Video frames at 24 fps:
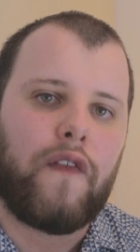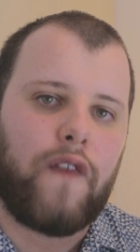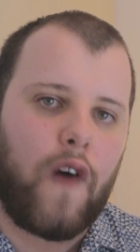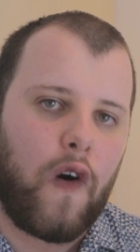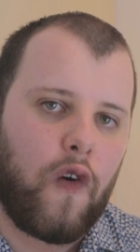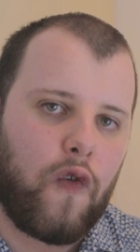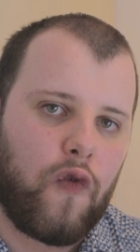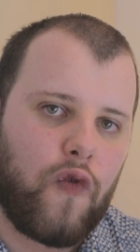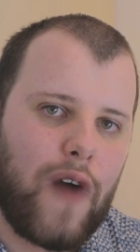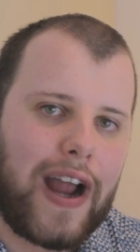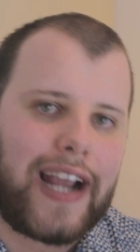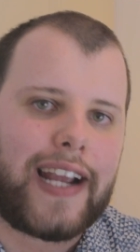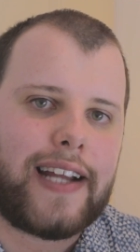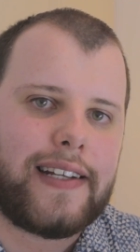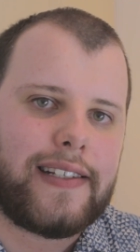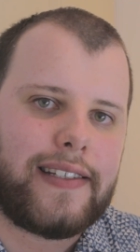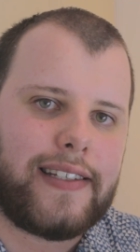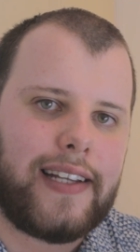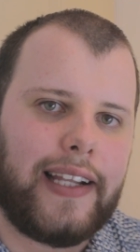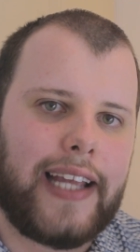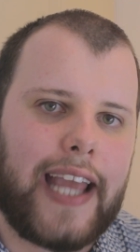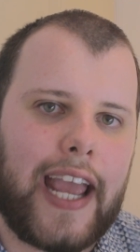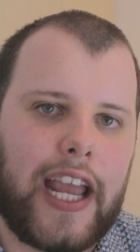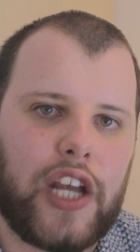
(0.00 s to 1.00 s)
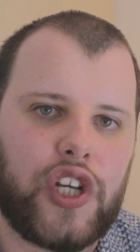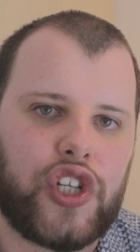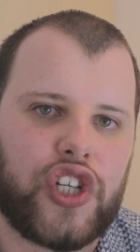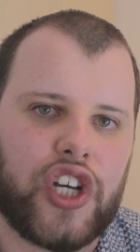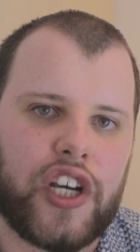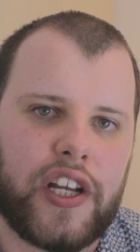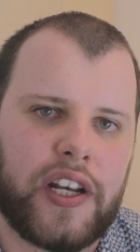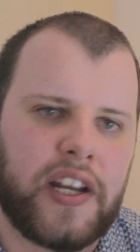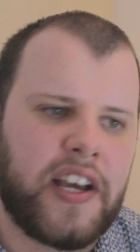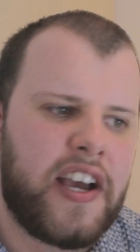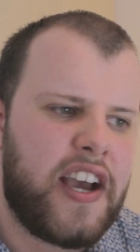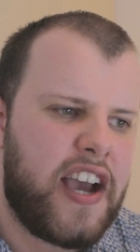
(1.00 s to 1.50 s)
for
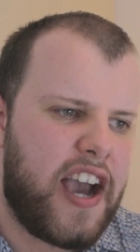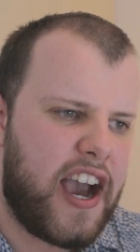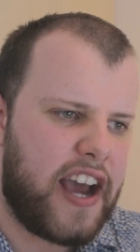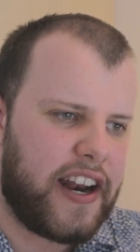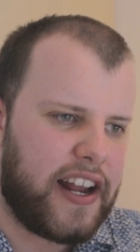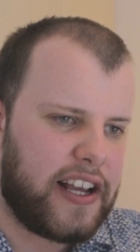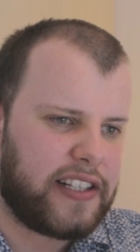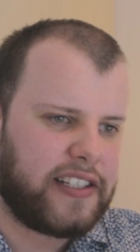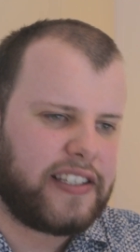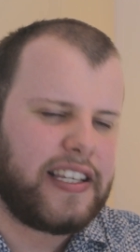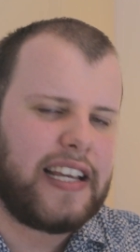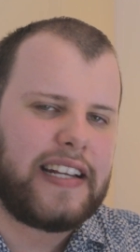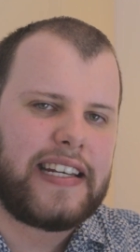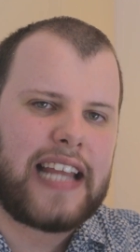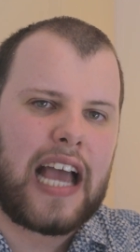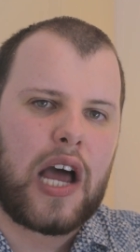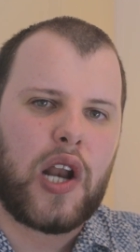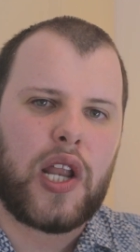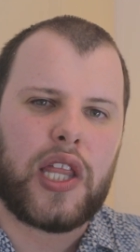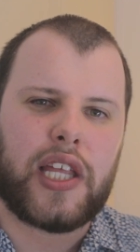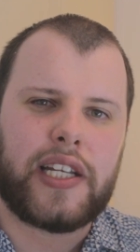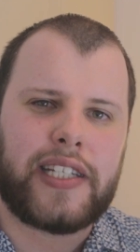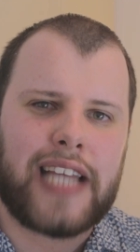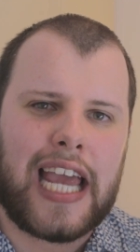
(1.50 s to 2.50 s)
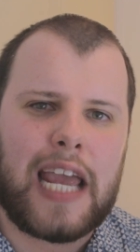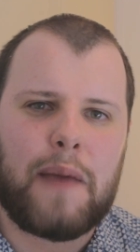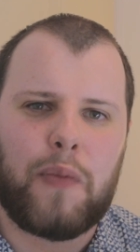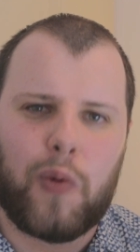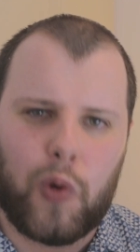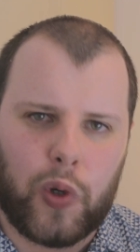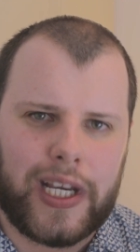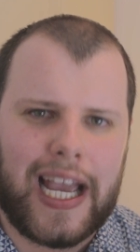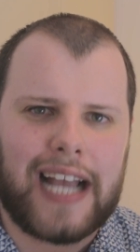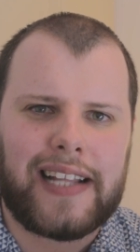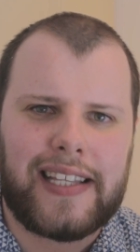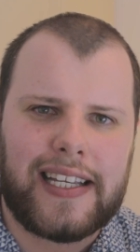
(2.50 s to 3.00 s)
reconciliation and a sit down at the
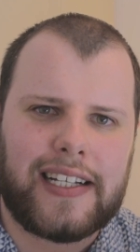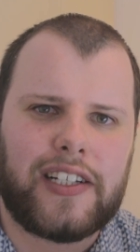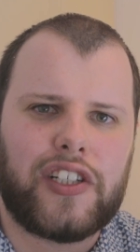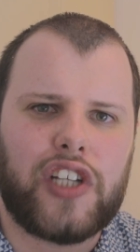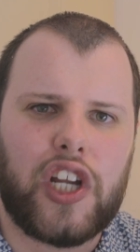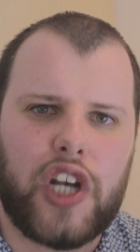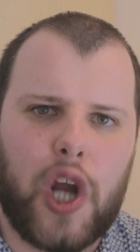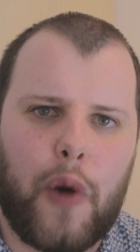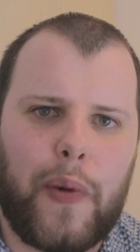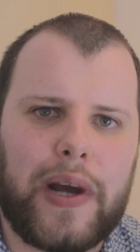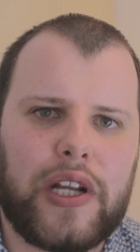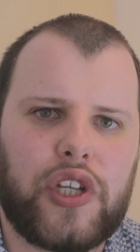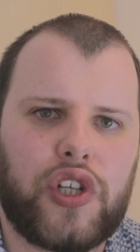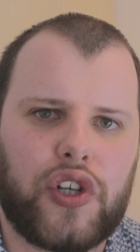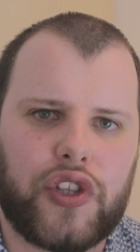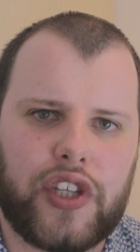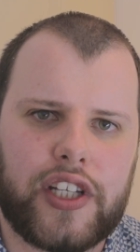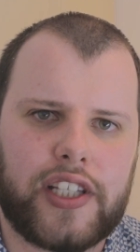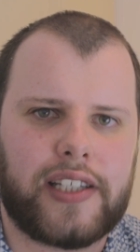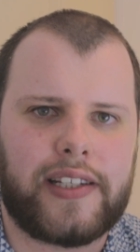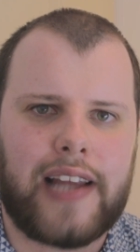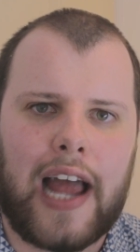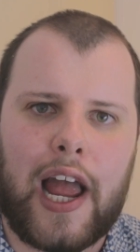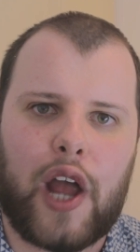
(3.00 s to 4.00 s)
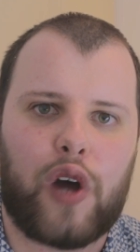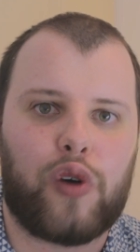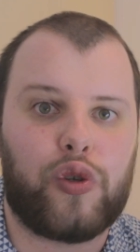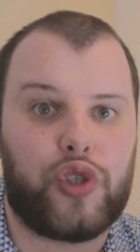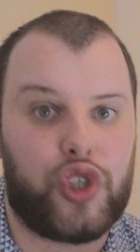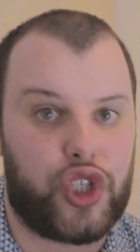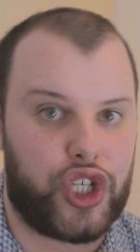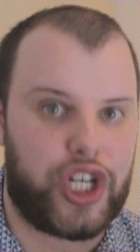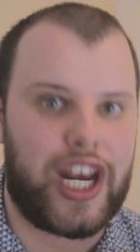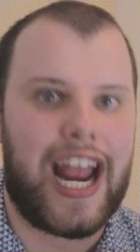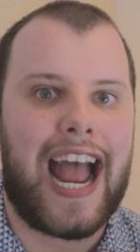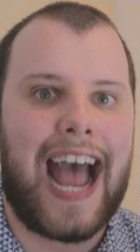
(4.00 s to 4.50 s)
table getting to know each other
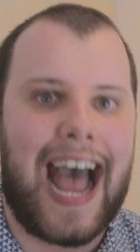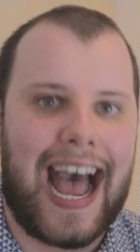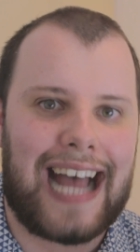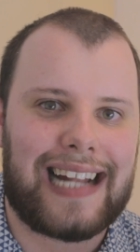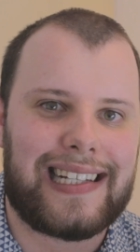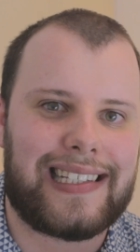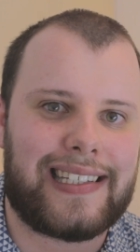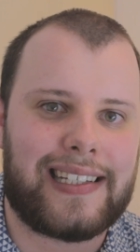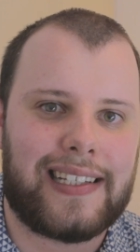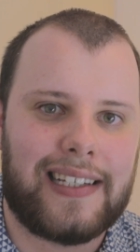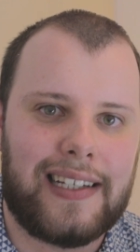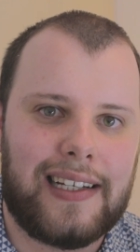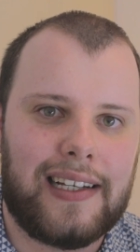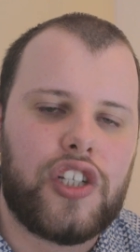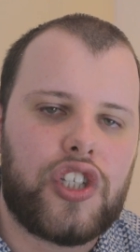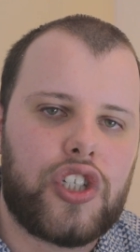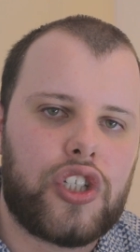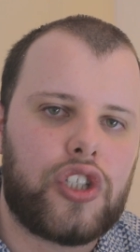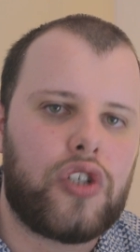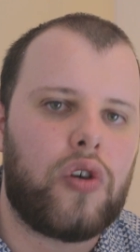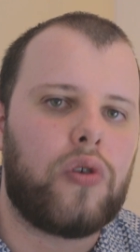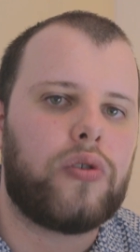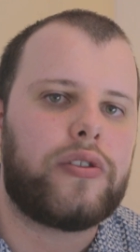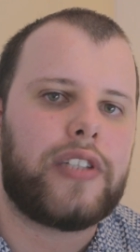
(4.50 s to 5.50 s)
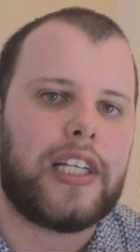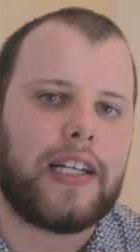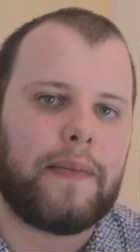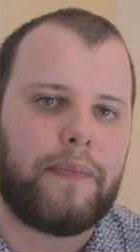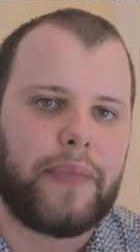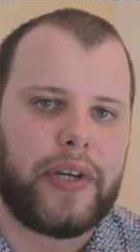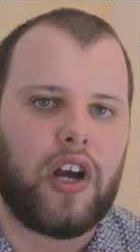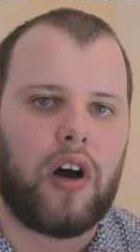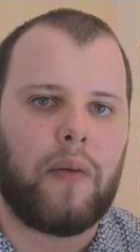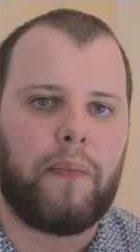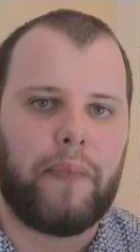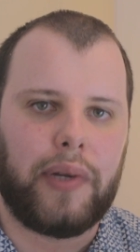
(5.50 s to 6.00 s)
style chat is
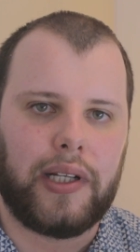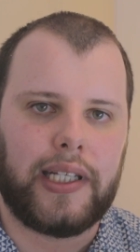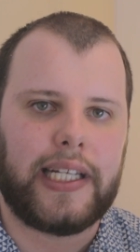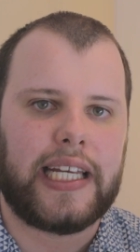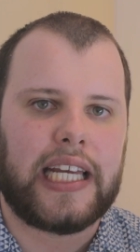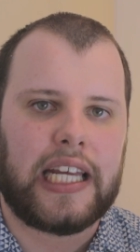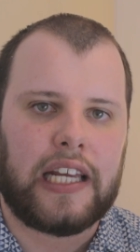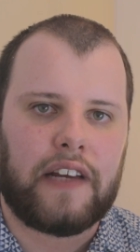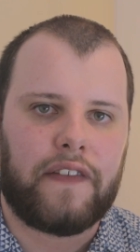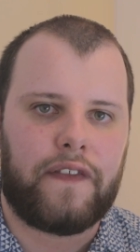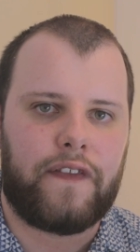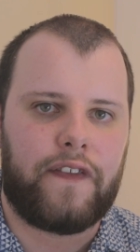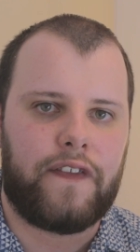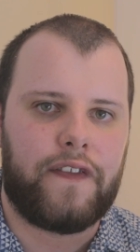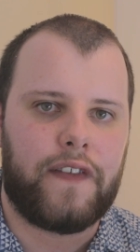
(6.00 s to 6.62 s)
insulting beyond belief.